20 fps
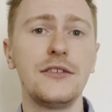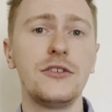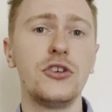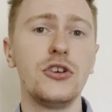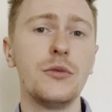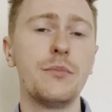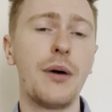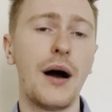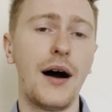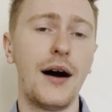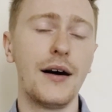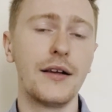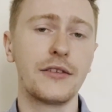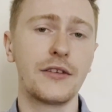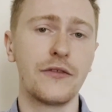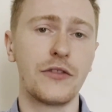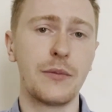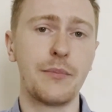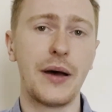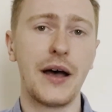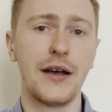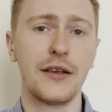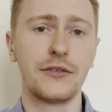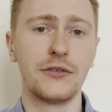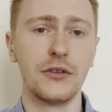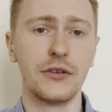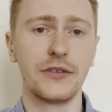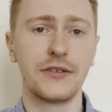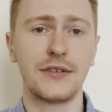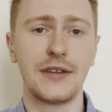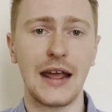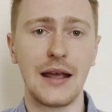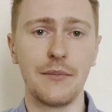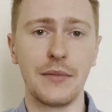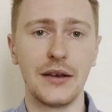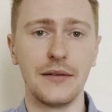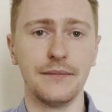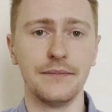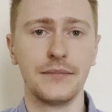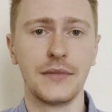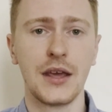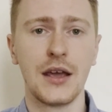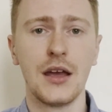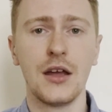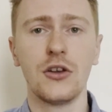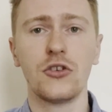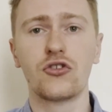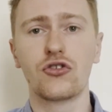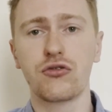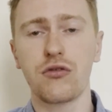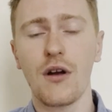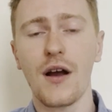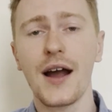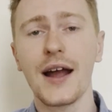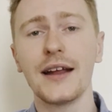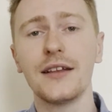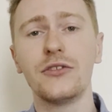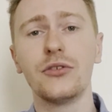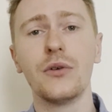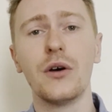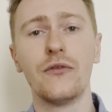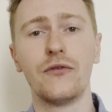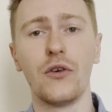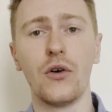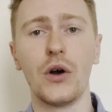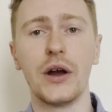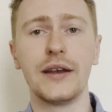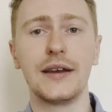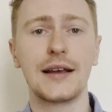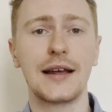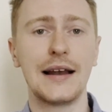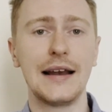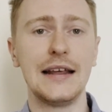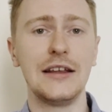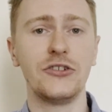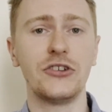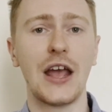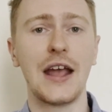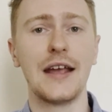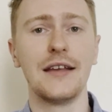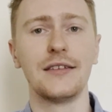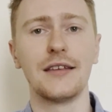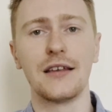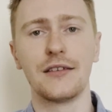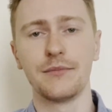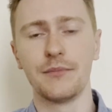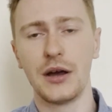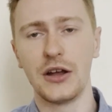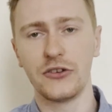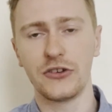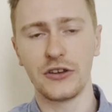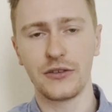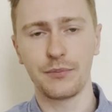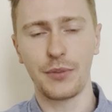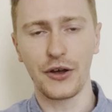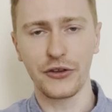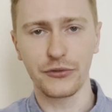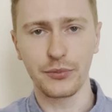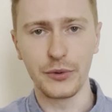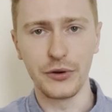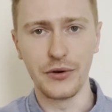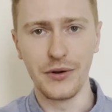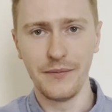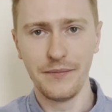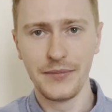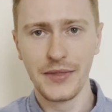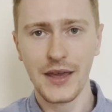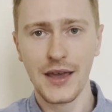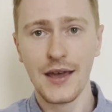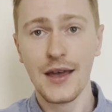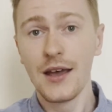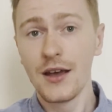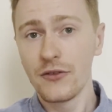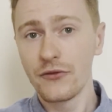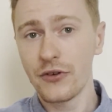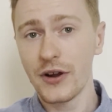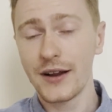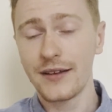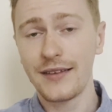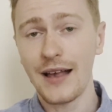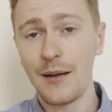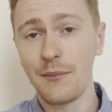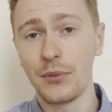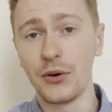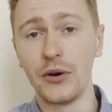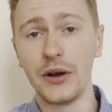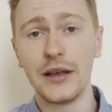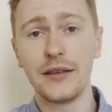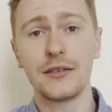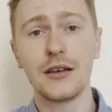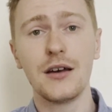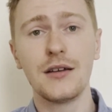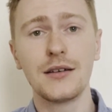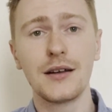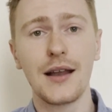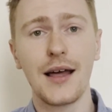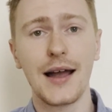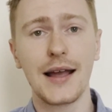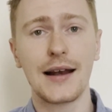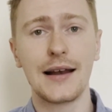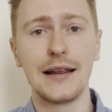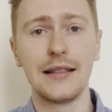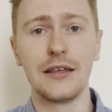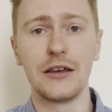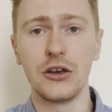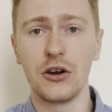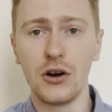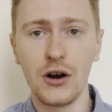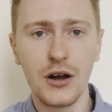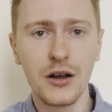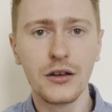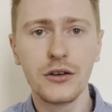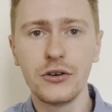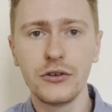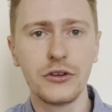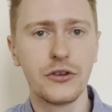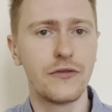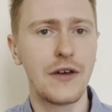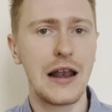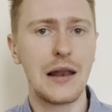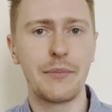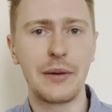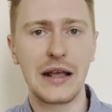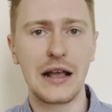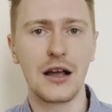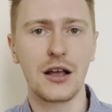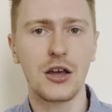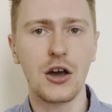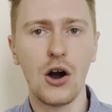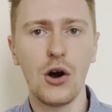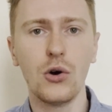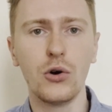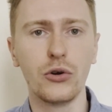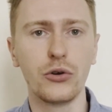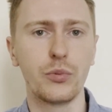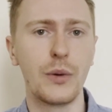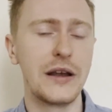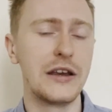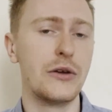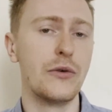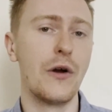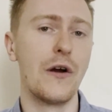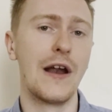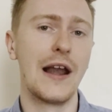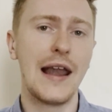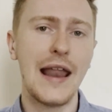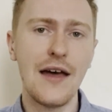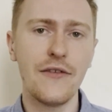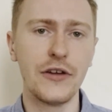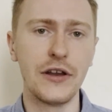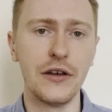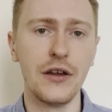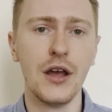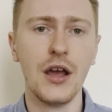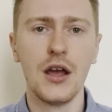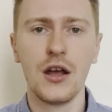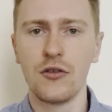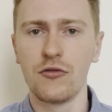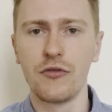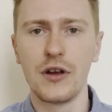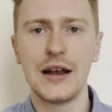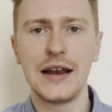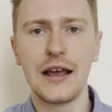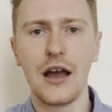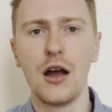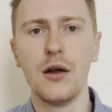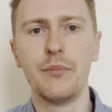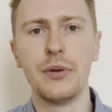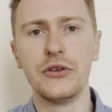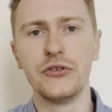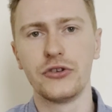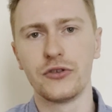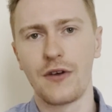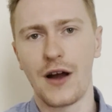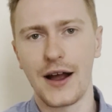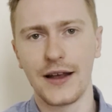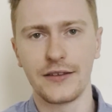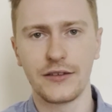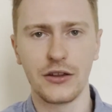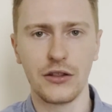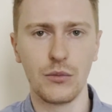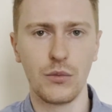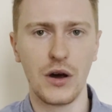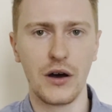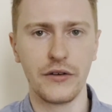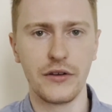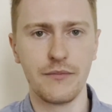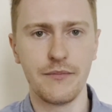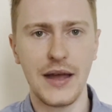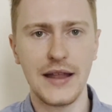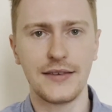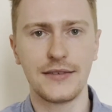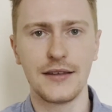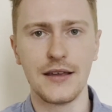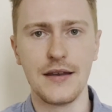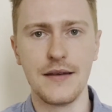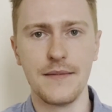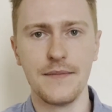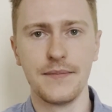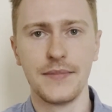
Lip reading: 2 parts of the personal statement, try to avoid cliches as much as possible. For example, it's unlikely that your uncle developing a cold when you were 11 really opened your eyes to the world of medicine.